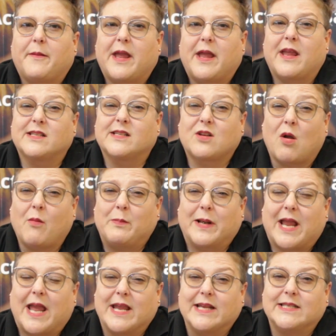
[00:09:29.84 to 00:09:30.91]
It's
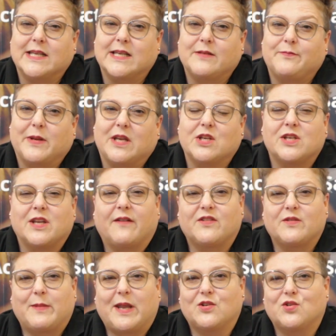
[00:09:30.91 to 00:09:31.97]
complicated because you have to
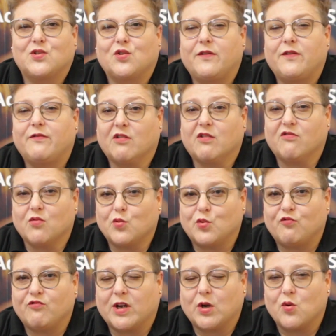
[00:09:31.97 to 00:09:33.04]
make sure you've
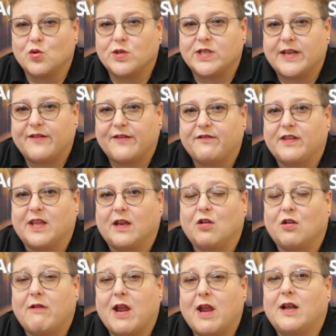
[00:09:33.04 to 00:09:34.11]
recorded everything
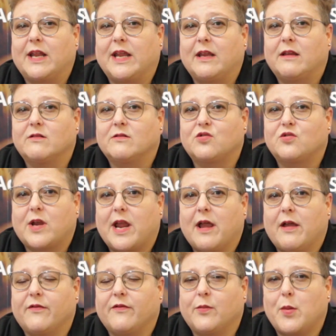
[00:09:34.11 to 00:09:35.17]
correctly straight
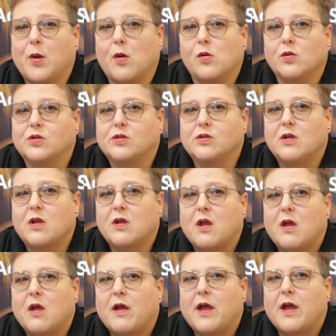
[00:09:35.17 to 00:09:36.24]
out of the box.
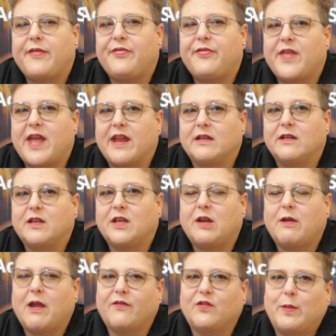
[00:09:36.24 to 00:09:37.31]
And then you
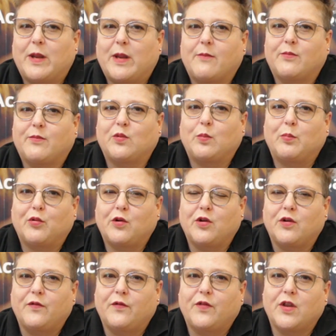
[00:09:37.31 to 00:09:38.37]
have to be able to
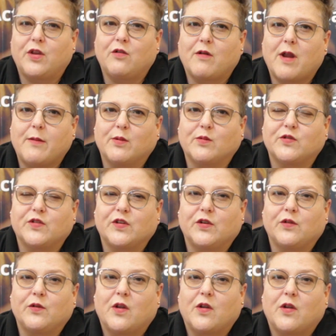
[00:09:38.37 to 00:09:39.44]
prove that you're able
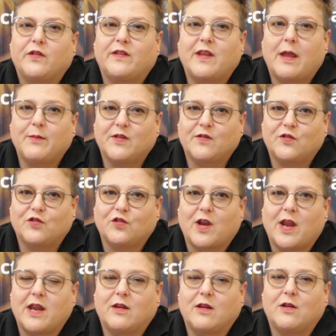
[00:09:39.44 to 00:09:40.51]
to
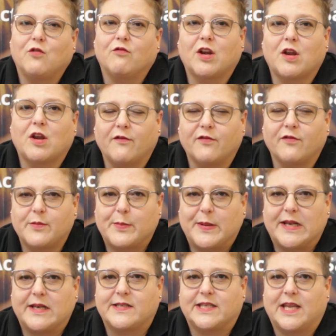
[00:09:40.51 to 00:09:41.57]
demonstrate your
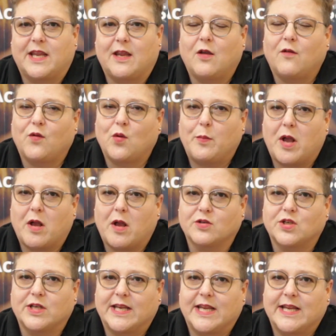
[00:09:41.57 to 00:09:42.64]
recoverability of your
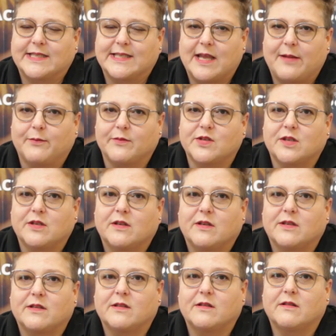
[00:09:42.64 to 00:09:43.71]
partially exempt
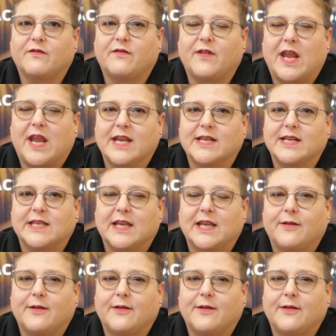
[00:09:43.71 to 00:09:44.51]
VAT.